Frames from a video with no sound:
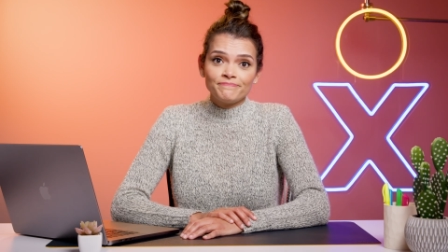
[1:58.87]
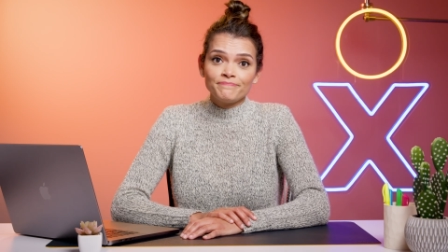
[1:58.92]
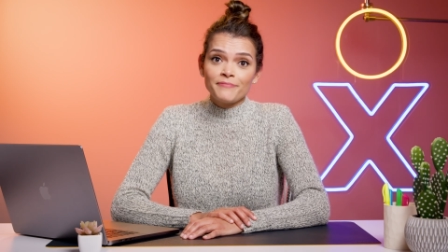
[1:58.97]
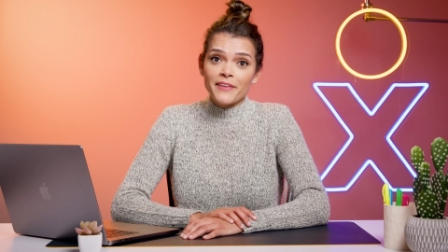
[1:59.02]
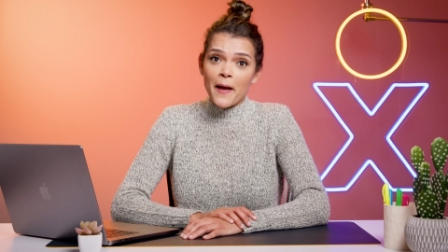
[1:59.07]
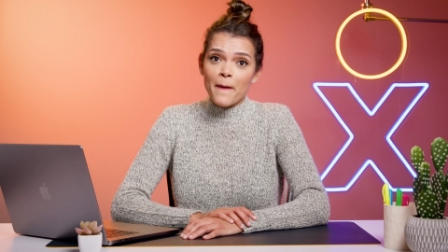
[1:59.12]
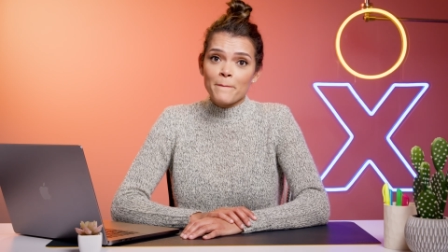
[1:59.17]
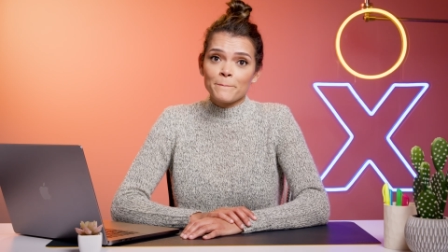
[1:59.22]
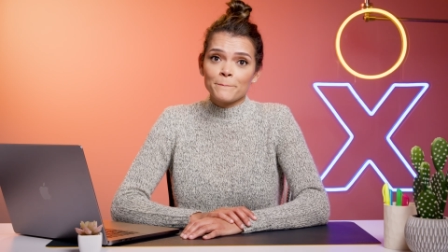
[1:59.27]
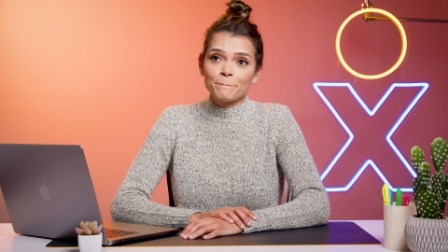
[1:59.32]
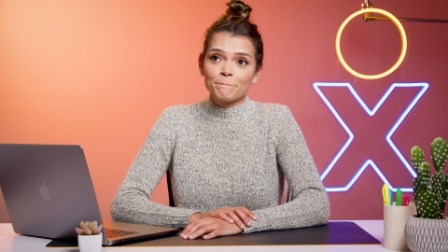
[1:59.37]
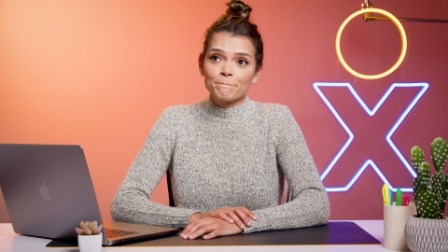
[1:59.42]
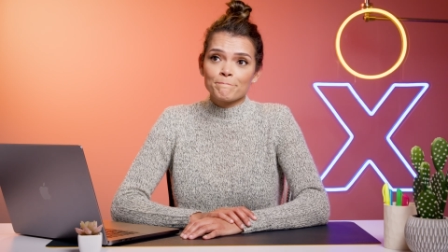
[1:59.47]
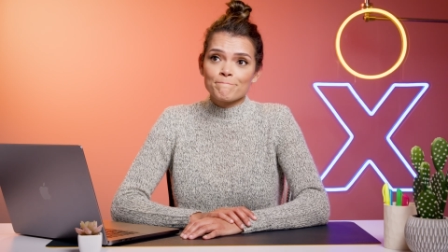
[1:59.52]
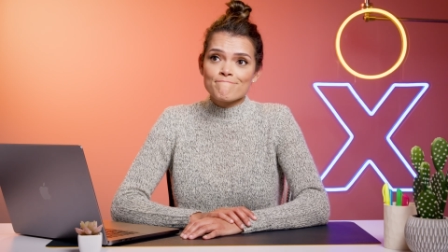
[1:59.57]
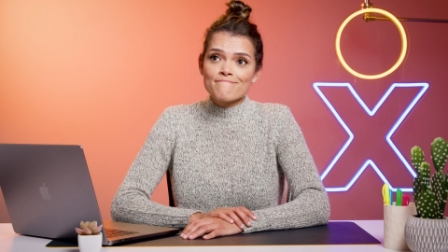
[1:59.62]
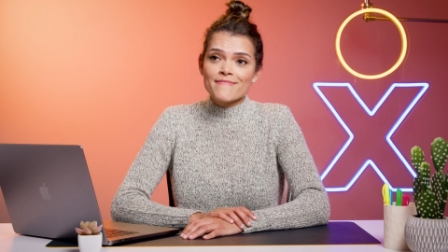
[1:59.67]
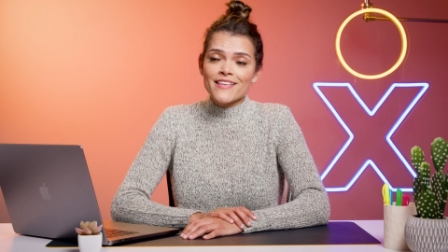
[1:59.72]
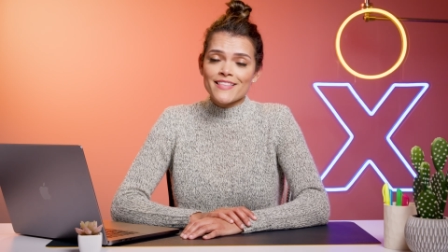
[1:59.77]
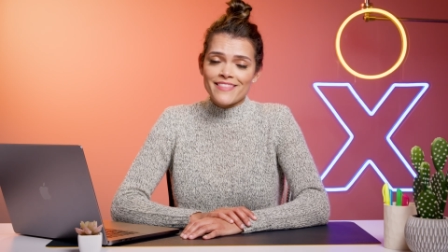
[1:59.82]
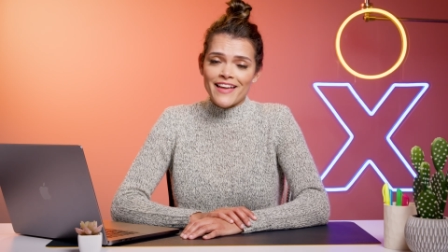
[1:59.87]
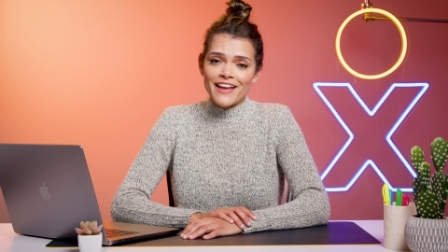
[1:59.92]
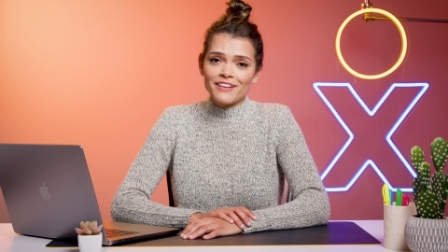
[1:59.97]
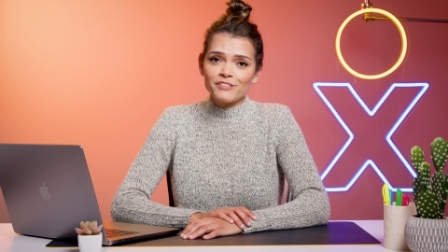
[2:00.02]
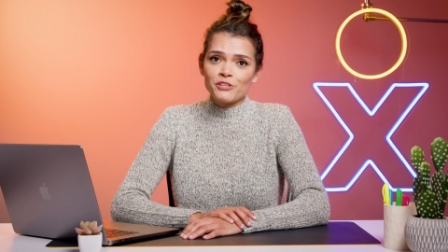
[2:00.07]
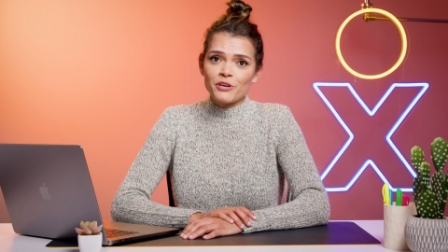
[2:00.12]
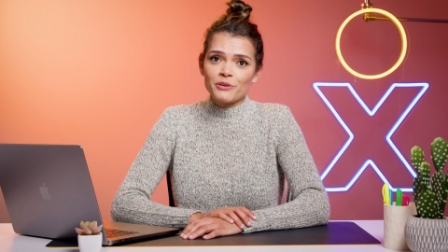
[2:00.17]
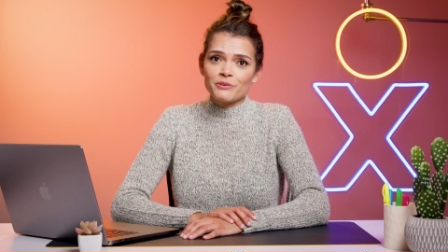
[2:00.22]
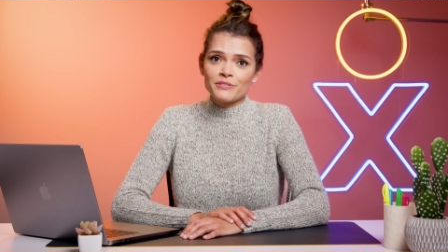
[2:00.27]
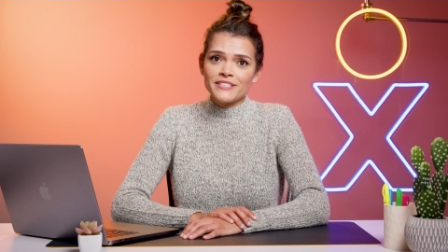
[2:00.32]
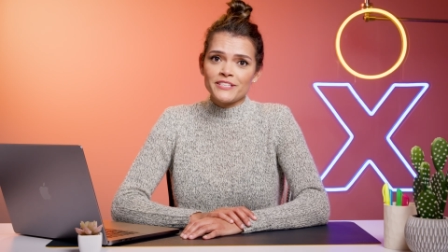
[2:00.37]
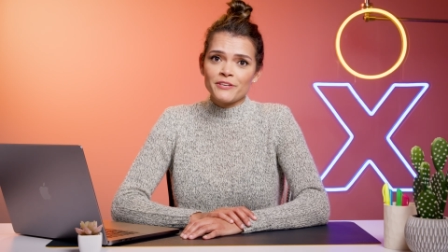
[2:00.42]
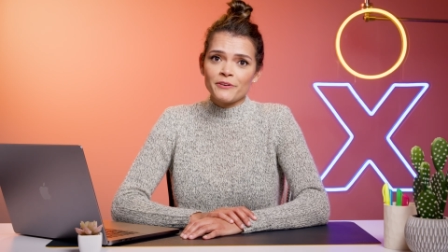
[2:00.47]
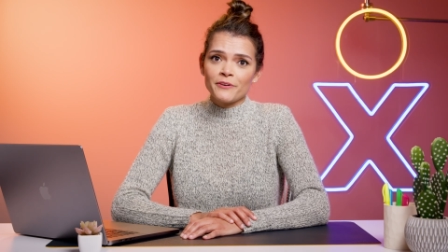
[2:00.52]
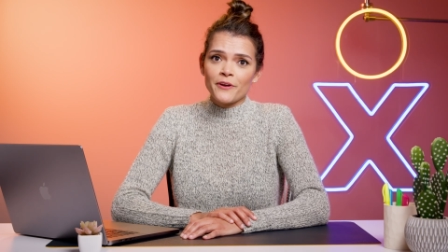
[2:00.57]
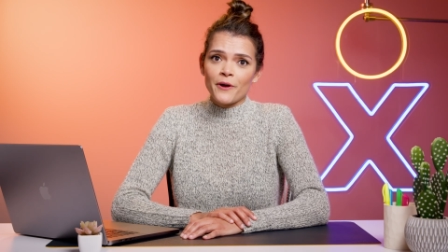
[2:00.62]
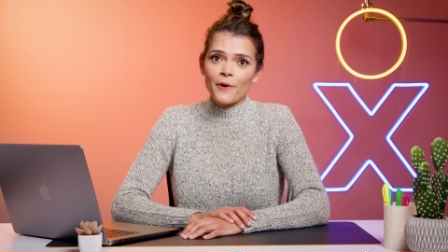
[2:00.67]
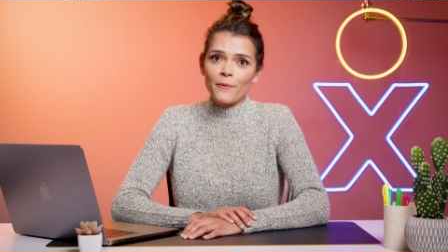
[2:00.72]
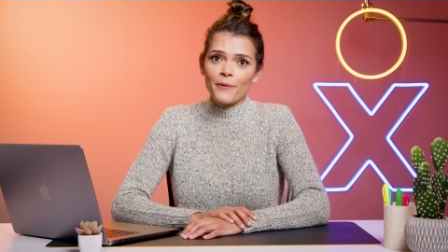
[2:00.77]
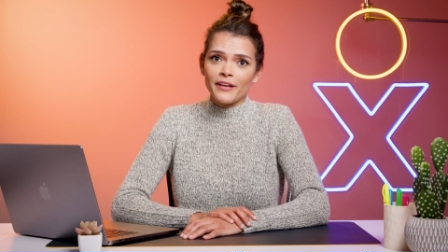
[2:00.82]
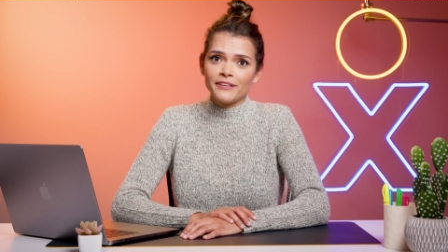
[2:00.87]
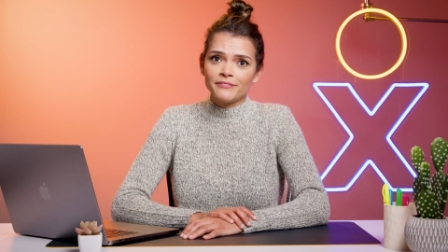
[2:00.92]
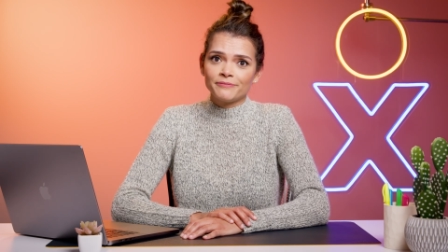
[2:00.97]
Yep. That joke's still going.